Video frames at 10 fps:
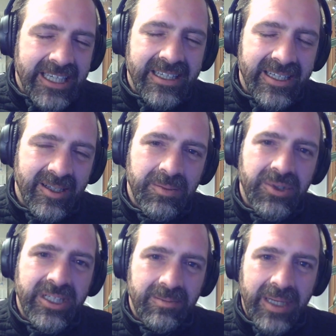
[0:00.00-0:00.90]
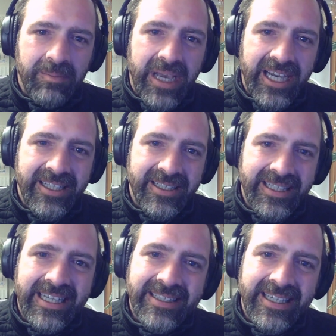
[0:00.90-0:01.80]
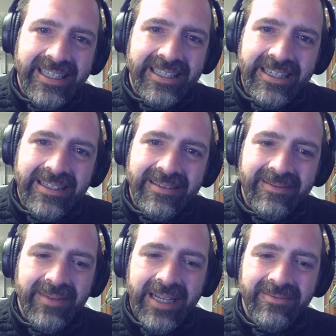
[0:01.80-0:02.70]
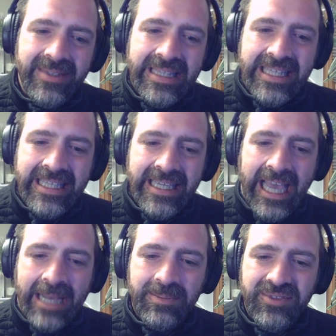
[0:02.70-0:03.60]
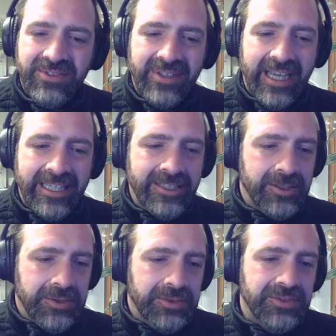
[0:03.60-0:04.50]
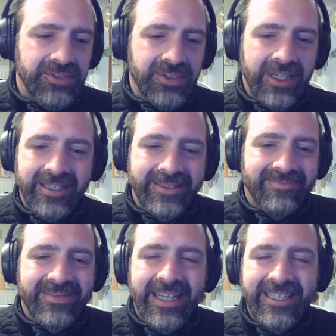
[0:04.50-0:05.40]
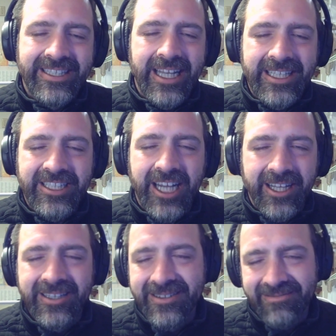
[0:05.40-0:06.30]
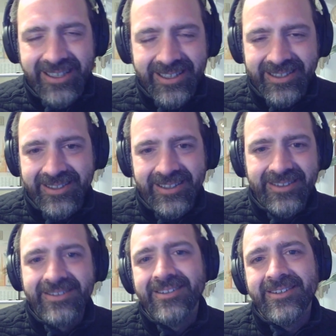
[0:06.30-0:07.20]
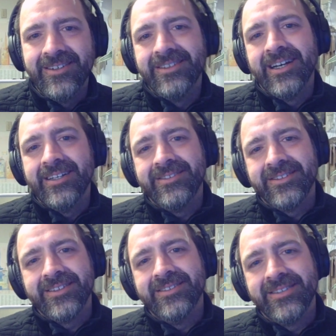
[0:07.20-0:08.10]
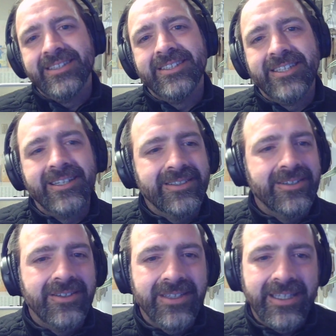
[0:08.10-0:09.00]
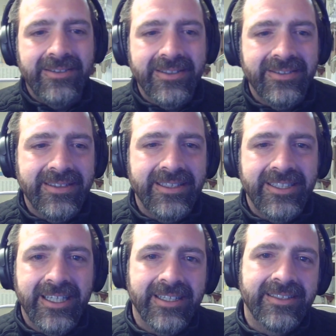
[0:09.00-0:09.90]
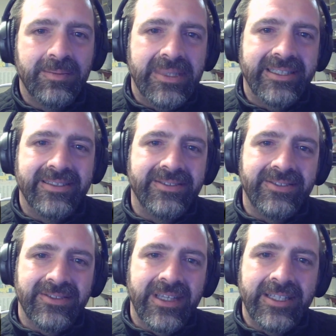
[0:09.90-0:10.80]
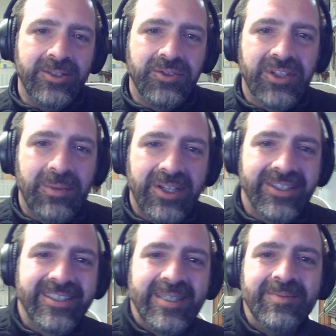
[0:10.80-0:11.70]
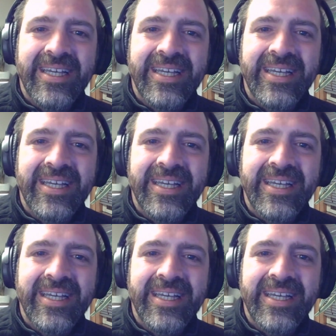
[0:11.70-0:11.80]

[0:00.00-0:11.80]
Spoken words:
it, I upgrade my Mac, and then the apps I use are I check, like, all the iCircuits get checked and all the Kelkas get checked because I use them all the time.